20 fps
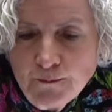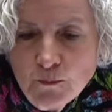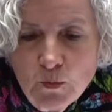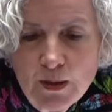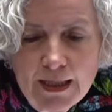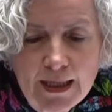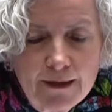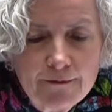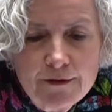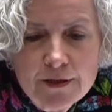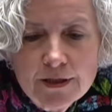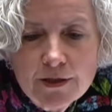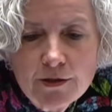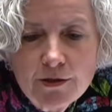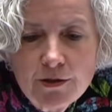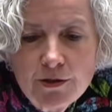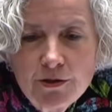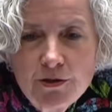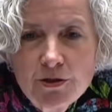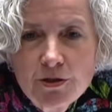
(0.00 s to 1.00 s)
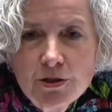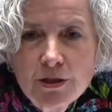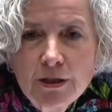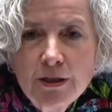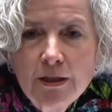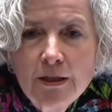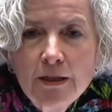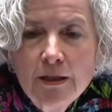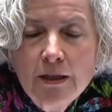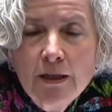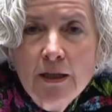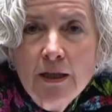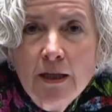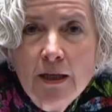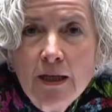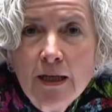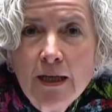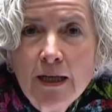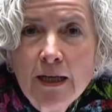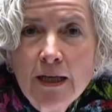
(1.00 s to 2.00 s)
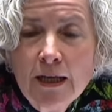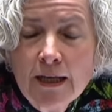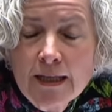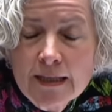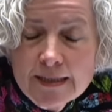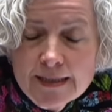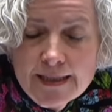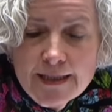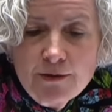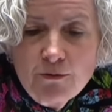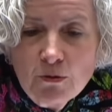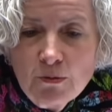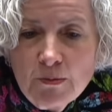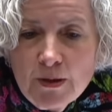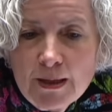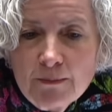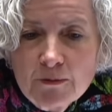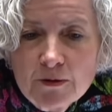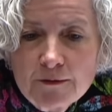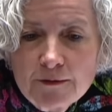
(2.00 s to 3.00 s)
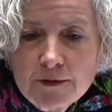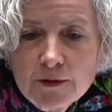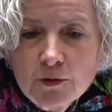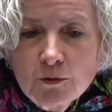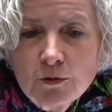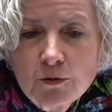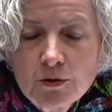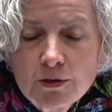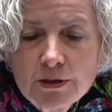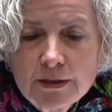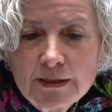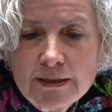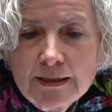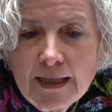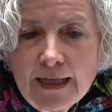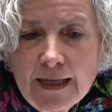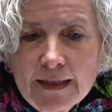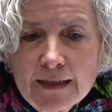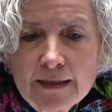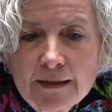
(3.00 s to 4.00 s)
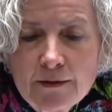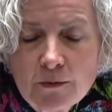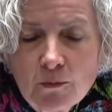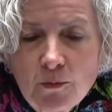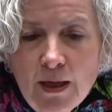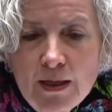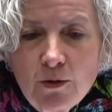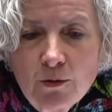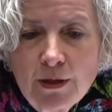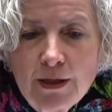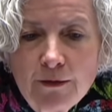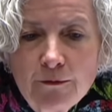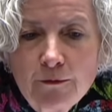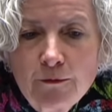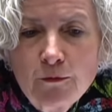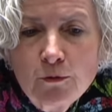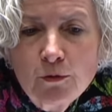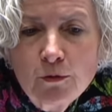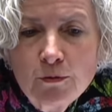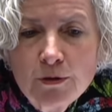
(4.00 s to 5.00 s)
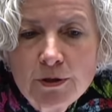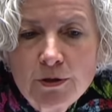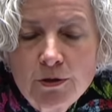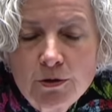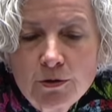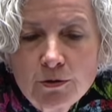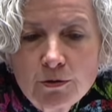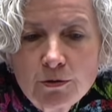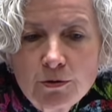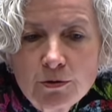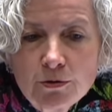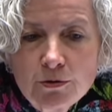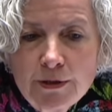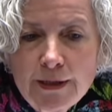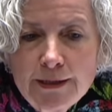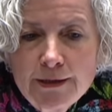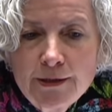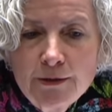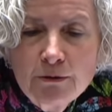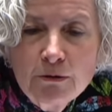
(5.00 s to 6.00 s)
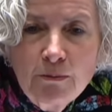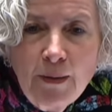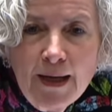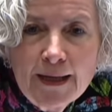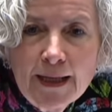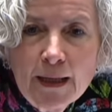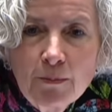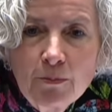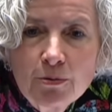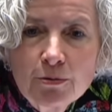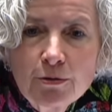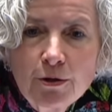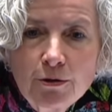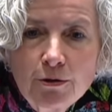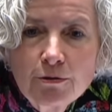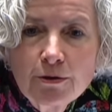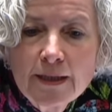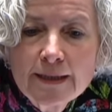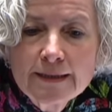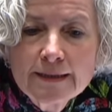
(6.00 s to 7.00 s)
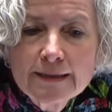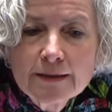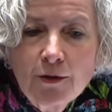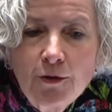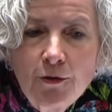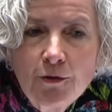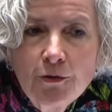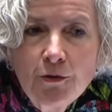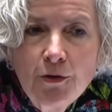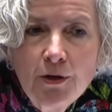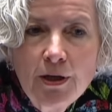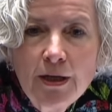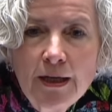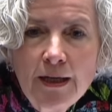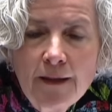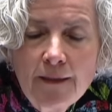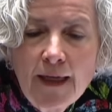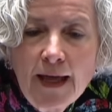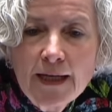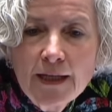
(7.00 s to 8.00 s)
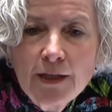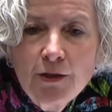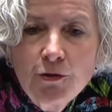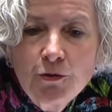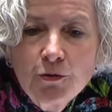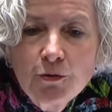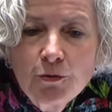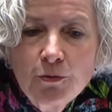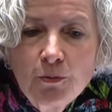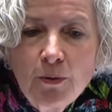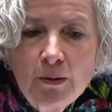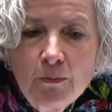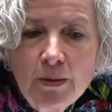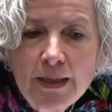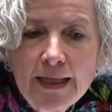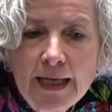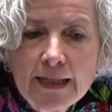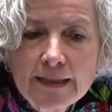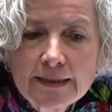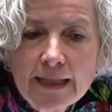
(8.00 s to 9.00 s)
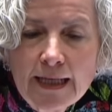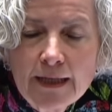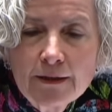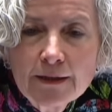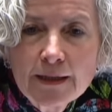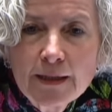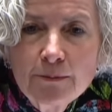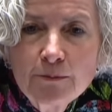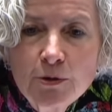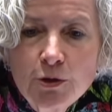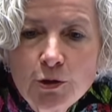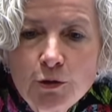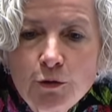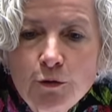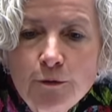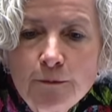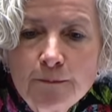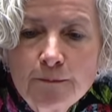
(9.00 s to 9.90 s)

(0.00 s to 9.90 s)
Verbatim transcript: we have surged a considerable number of resources, and we're looking forward to talking to you about our progress on that issue when we get to outcome two.